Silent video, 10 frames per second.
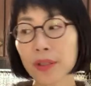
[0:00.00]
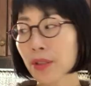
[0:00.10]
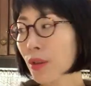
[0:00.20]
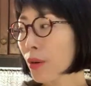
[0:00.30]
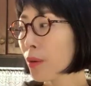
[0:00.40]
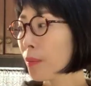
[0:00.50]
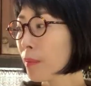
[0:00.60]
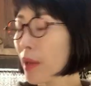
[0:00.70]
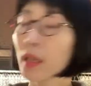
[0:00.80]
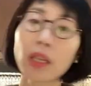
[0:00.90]
so
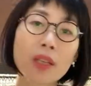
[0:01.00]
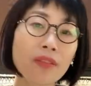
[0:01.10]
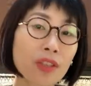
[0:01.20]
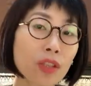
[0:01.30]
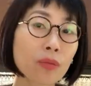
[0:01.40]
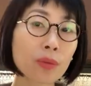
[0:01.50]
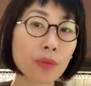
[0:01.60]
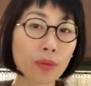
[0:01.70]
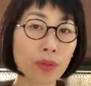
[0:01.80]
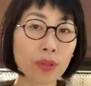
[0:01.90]
many
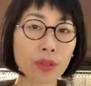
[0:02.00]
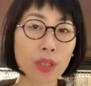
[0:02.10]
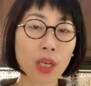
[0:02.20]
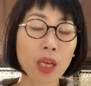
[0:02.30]
vegetables